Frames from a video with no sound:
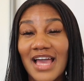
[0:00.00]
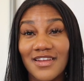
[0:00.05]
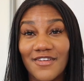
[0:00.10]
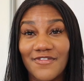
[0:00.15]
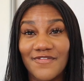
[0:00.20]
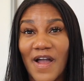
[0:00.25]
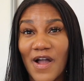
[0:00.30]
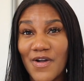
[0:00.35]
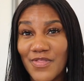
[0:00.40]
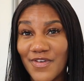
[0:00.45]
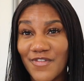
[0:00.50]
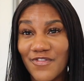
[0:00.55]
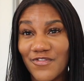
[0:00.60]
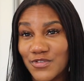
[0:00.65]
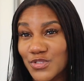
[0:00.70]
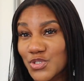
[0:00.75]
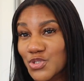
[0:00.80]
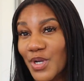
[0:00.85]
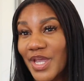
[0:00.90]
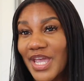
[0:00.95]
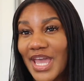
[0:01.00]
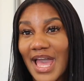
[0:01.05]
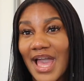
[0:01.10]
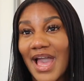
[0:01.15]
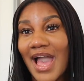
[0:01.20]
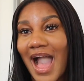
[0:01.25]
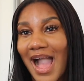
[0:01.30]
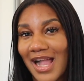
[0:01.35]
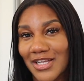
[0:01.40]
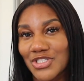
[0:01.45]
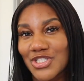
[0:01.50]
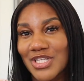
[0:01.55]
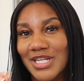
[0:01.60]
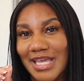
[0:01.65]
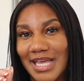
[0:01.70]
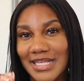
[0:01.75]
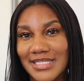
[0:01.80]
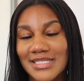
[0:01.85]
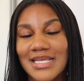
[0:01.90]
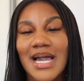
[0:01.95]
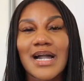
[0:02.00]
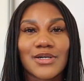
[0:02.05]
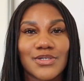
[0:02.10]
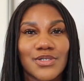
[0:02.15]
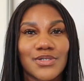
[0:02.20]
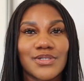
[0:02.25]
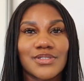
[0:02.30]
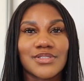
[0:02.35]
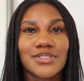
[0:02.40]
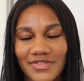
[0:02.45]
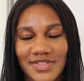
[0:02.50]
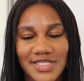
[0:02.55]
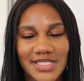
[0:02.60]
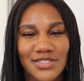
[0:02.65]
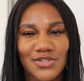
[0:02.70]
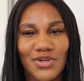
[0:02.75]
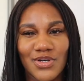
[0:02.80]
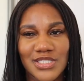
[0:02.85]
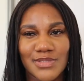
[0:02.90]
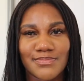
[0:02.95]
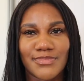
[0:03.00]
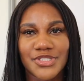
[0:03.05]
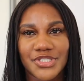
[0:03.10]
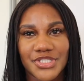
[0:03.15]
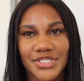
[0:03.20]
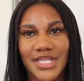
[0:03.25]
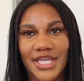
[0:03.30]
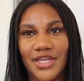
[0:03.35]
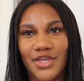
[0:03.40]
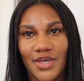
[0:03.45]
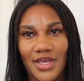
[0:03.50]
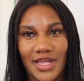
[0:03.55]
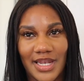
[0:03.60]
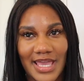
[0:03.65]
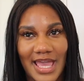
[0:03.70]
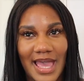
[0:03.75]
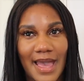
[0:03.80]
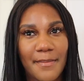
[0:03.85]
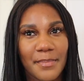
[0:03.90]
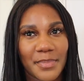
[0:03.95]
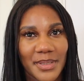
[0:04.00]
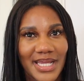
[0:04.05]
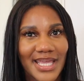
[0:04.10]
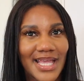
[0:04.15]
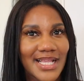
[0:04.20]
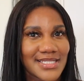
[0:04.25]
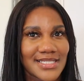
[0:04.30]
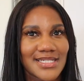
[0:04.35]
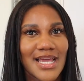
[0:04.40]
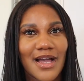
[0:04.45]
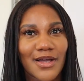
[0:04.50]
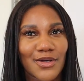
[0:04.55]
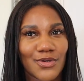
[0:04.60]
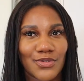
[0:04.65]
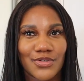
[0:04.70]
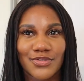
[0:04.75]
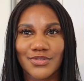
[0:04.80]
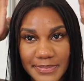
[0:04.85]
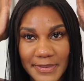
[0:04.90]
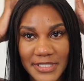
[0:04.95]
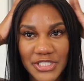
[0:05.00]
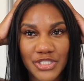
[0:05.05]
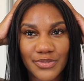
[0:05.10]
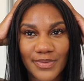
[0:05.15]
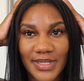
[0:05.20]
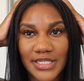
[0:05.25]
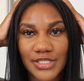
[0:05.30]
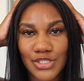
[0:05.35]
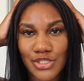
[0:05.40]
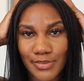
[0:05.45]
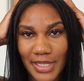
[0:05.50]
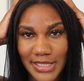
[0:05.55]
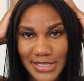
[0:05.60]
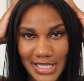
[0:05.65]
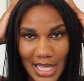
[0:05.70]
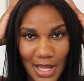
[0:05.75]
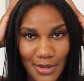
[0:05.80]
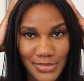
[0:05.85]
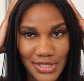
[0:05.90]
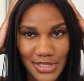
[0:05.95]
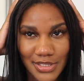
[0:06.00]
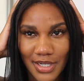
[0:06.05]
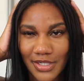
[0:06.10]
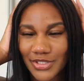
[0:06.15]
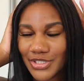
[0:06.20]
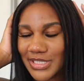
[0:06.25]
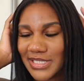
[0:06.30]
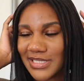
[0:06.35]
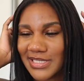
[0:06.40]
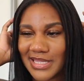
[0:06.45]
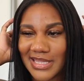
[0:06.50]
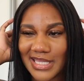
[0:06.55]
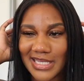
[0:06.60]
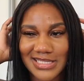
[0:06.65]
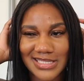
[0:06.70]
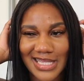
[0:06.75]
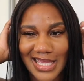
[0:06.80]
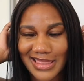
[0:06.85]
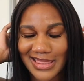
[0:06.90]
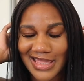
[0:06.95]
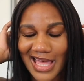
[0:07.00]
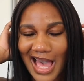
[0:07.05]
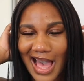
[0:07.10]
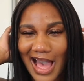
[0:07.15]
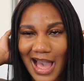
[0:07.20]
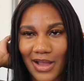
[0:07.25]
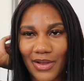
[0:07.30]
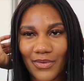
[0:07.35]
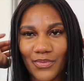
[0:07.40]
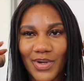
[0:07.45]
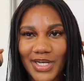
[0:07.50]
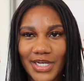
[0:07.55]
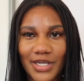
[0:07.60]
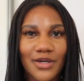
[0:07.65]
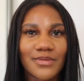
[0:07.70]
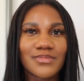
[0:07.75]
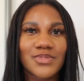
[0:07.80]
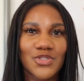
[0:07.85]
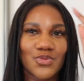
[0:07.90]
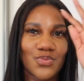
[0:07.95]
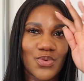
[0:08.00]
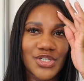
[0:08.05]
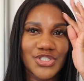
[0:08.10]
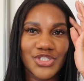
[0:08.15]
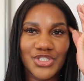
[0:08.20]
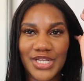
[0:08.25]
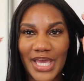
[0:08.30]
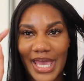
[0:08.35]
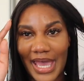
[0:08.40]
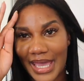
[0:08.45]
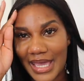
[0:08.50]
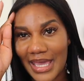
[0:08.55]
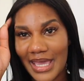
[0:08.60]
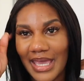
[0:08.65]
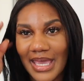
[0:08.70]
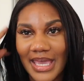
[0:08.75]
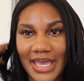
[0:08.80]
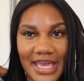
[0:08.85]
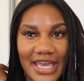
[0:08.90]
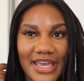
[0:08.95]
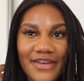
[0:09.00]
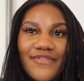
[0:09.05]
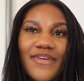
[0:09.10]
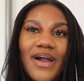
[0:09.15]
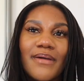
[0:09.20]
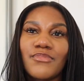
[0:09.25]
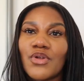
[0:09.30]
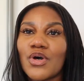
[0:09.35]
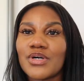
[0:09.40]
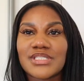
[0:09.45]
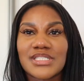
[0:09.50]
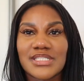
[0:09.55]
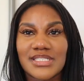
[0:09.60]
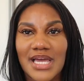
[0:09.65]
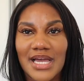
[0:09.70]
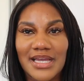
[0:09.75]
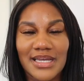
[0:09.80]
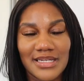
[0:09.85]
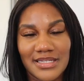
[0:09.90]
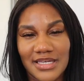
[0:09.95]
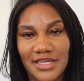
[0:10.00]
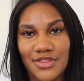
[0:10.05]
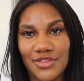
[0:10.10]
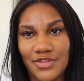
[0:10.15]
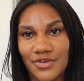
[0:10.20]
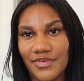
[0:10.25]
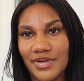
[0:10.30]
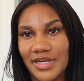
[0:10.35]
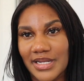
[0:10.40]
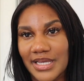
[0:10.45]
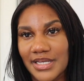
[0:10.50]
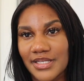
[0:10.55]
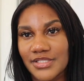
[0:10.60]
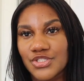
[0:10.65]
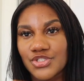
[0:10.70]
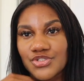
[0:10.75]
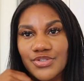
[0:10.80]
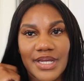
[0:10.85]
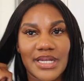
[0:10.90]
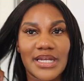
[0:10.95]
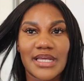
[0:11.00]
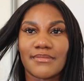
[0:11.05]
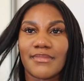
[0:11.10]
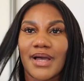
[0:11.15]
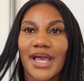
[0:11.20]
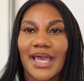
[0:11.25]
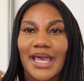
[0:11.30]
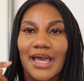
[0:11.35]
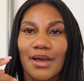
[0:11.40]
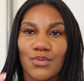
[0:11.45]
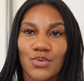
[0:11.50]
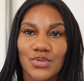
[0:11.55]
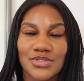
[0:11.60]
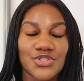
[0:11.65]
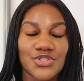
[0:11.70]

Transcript: And I found that straight hair actually gets tangled. Obviously not as much as like curly hair, but it gets tangled, especially when I do my scalp massages and things like that. When it comes to wash day, if I'm not detangling thoroughly, straightening my hair